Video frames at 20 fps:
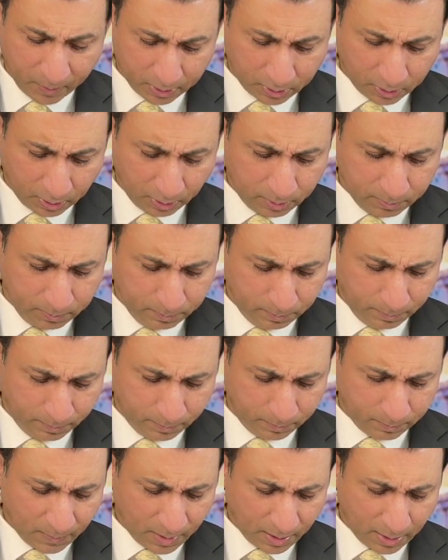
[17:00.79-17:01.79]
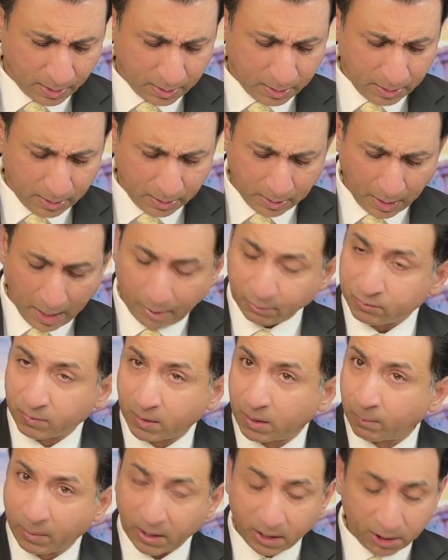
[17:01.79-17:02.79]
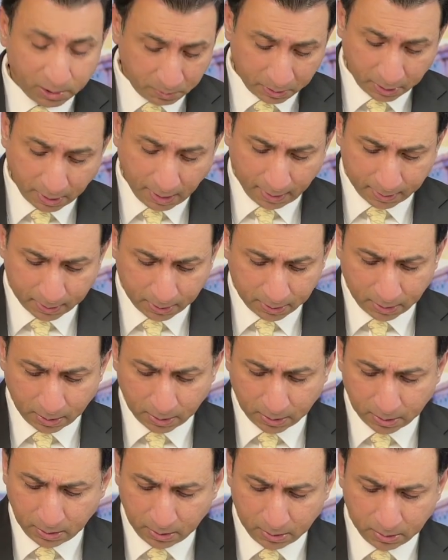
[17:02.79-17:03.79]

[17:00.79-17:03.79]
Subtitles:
So I was very pleased with that. And the